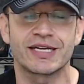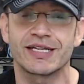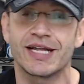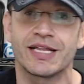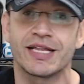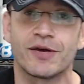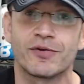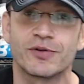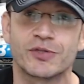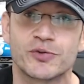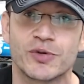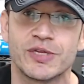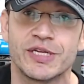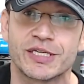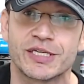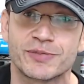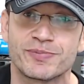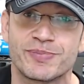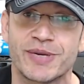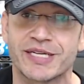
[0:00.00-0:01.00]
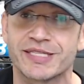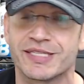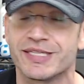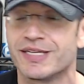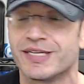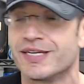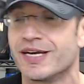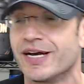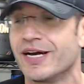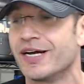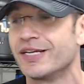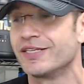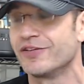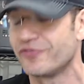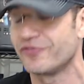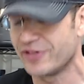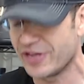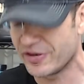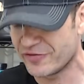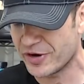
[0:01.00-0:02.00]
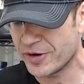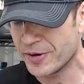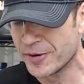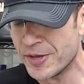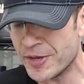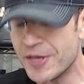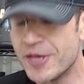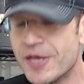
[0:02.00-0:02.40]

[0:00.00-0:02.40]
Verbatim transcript: that. I was really expecting uh, the flavor.